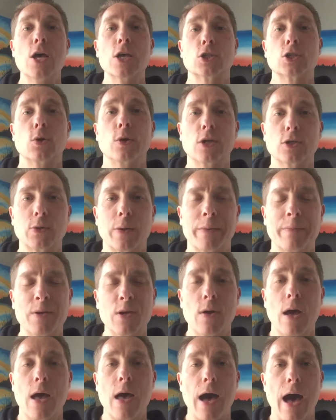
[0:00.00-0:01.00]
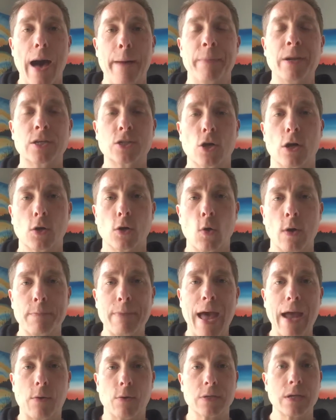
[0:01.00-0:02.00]
So here's what I'm going to do. I'm going to start going
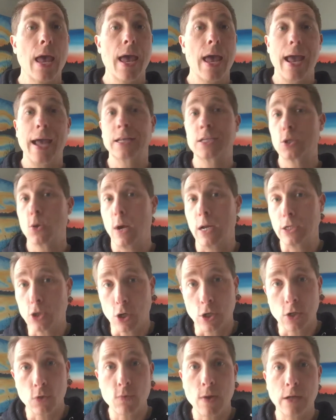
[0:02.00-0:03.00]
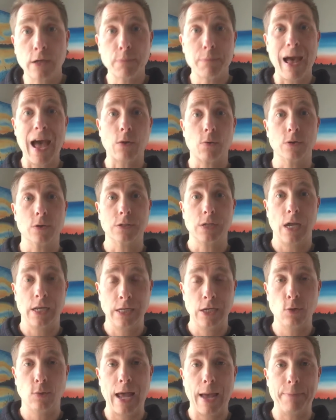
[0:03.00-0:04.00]
backwards. And so I turned around to backwards. And
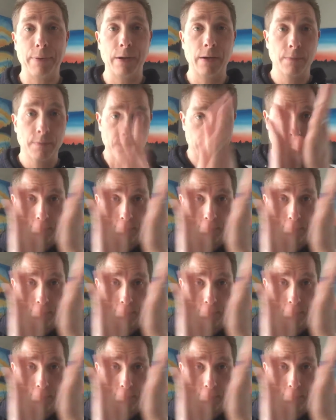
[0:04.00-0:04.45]
you know what happened?